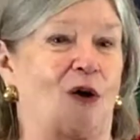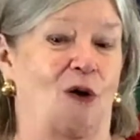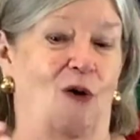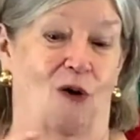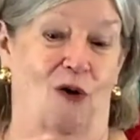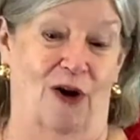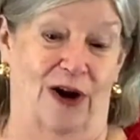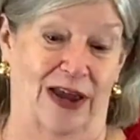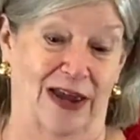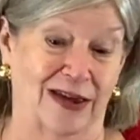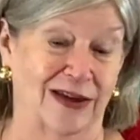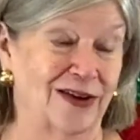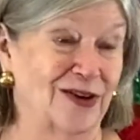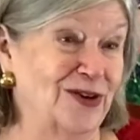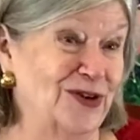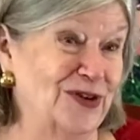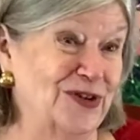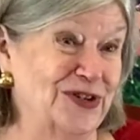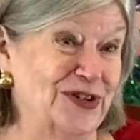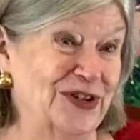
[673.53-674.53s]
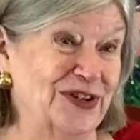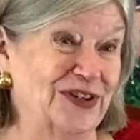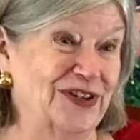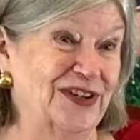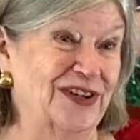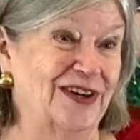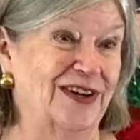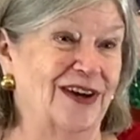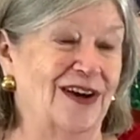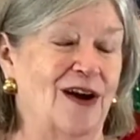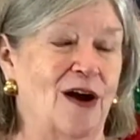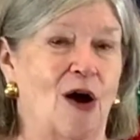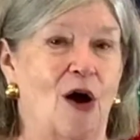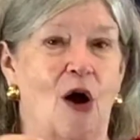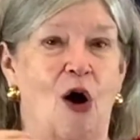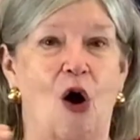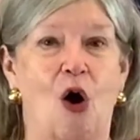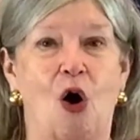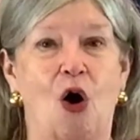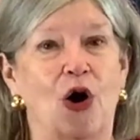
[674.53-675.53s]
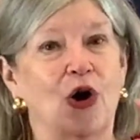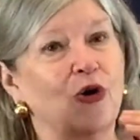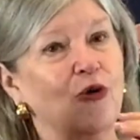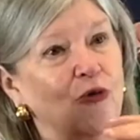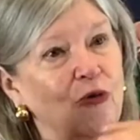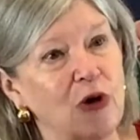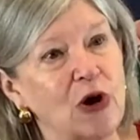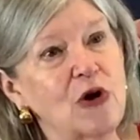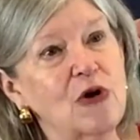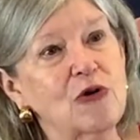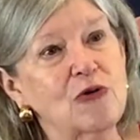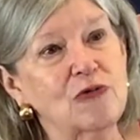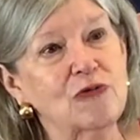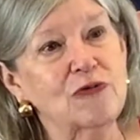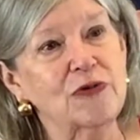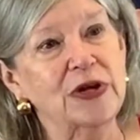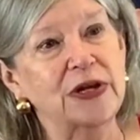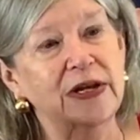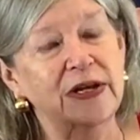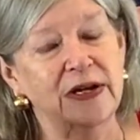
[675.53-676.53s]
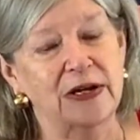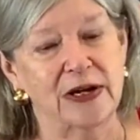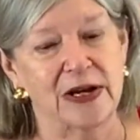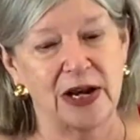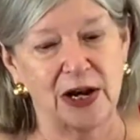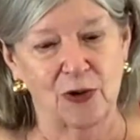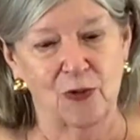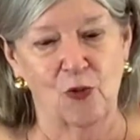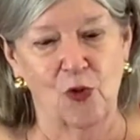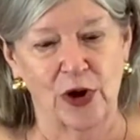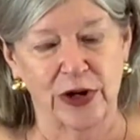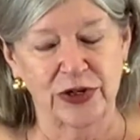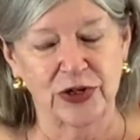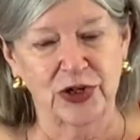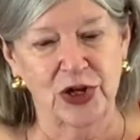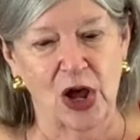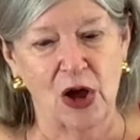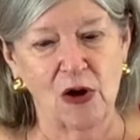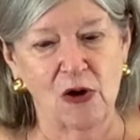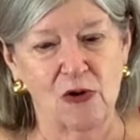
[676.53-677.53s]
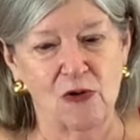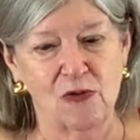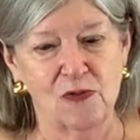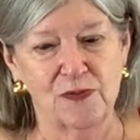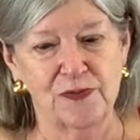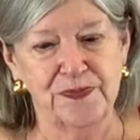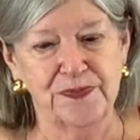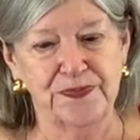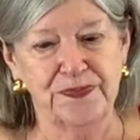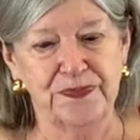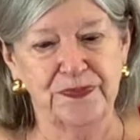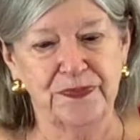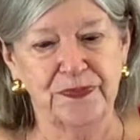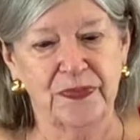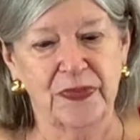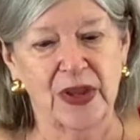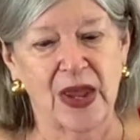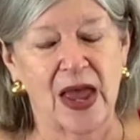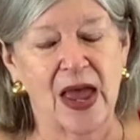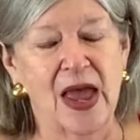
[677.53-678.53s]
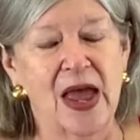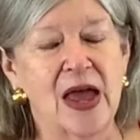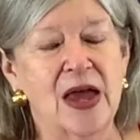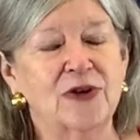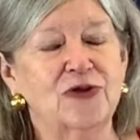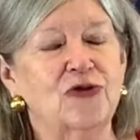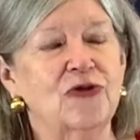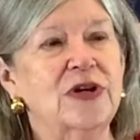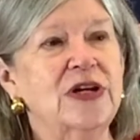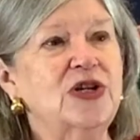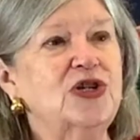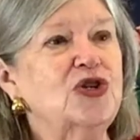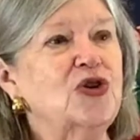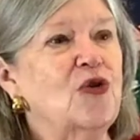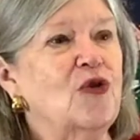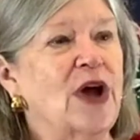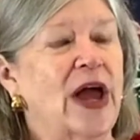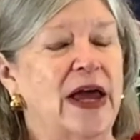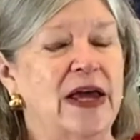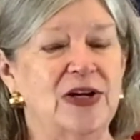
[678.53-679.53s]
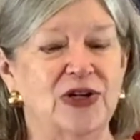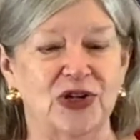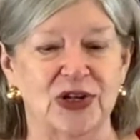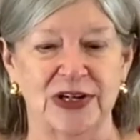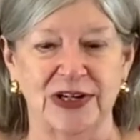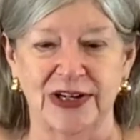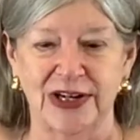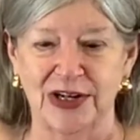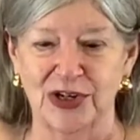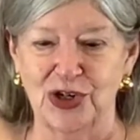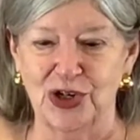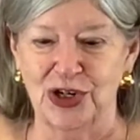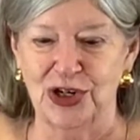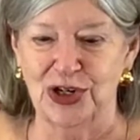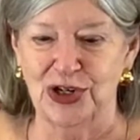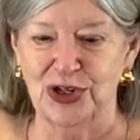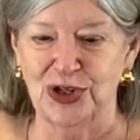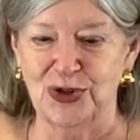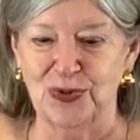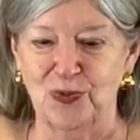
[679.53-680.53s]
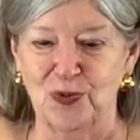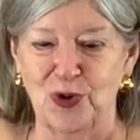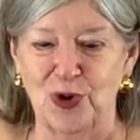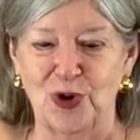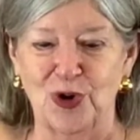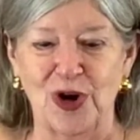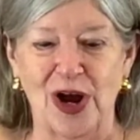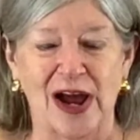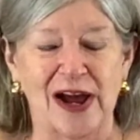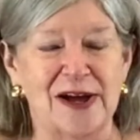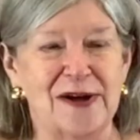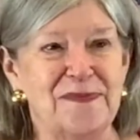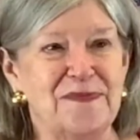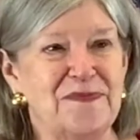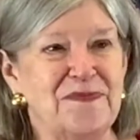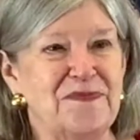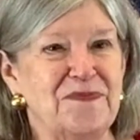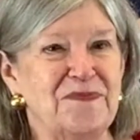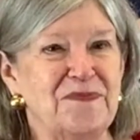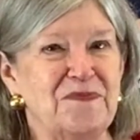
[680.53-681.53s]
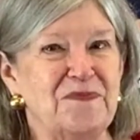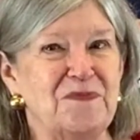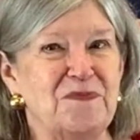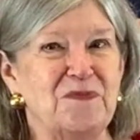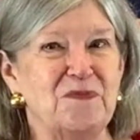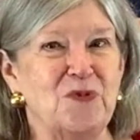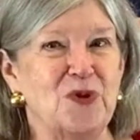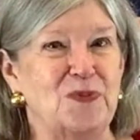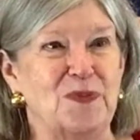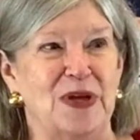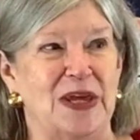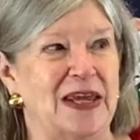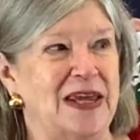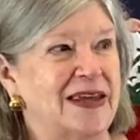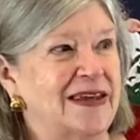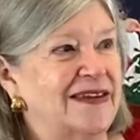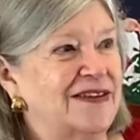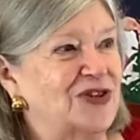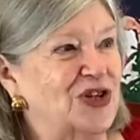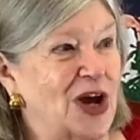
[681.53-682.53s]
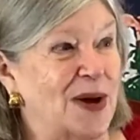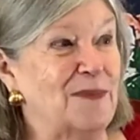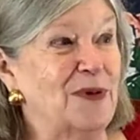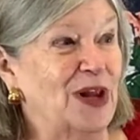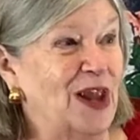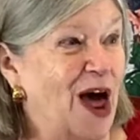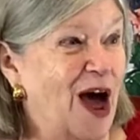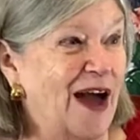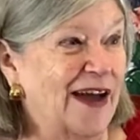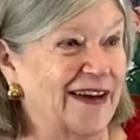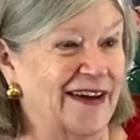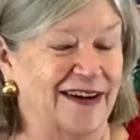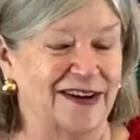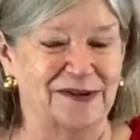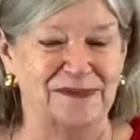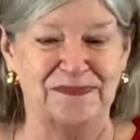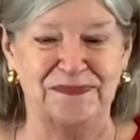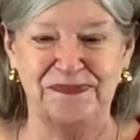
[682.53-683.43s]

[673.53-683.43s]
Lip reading: or killed or grown near one's home. Traditional Cajun dishes would be jambalaya,